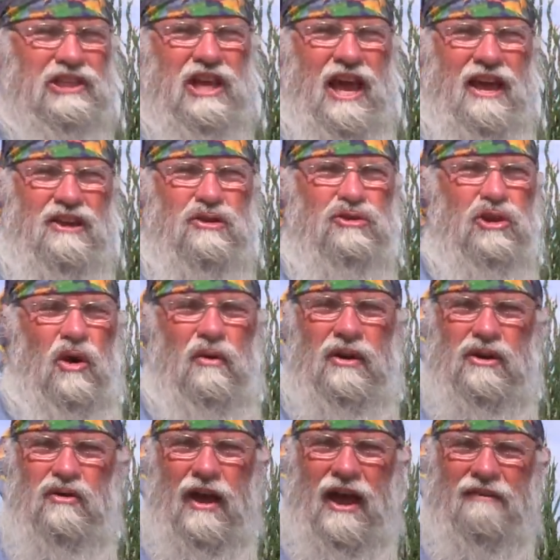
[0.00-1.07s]
say
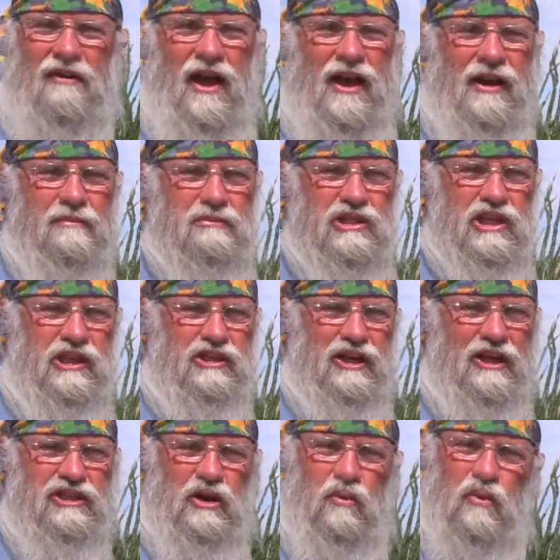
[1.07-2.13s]
you have items that
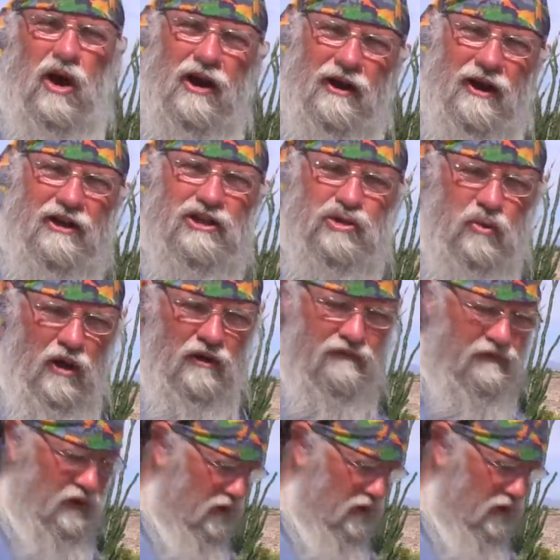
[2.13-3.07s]
doesn't run on 12